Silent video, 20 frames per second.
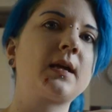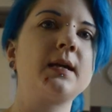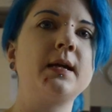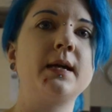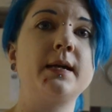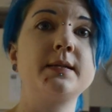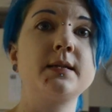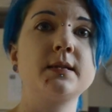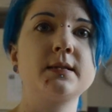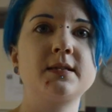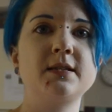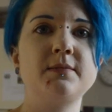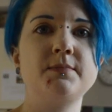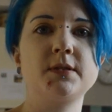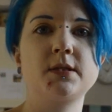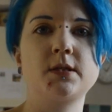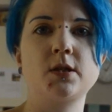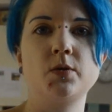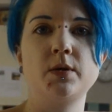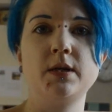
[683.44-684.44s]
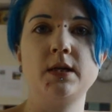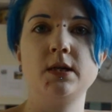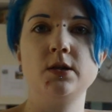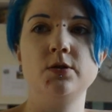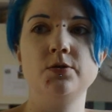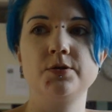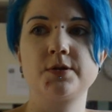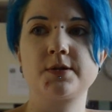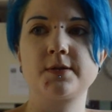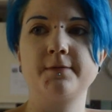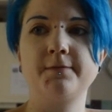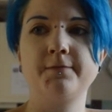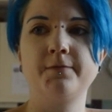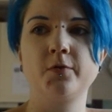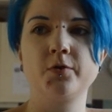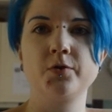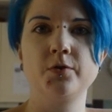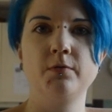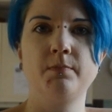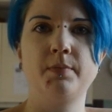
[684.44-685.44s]
Yeah, it does seem as though he used the
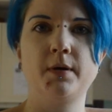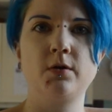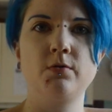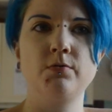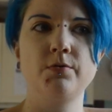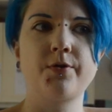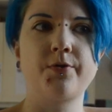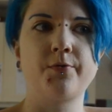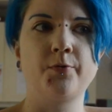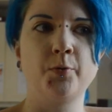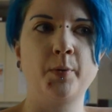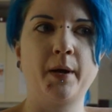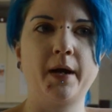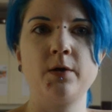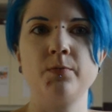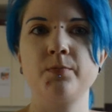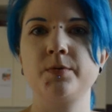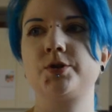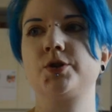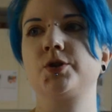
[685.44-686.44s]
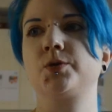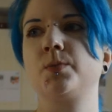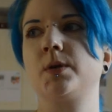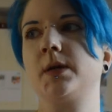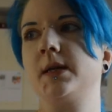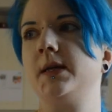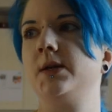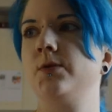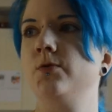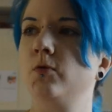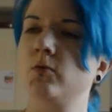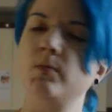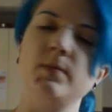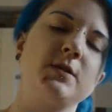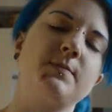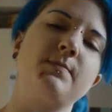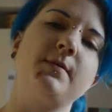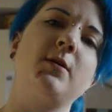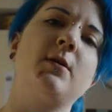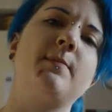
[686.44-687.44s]
foil bowl throughout, which is why he
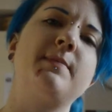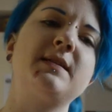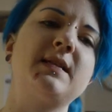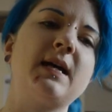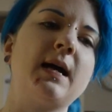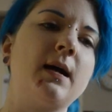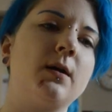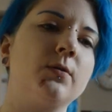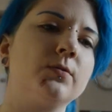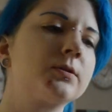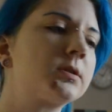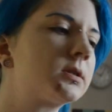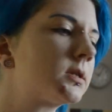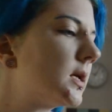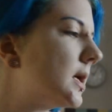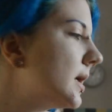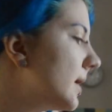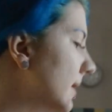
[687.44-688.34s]
almost blew up his house.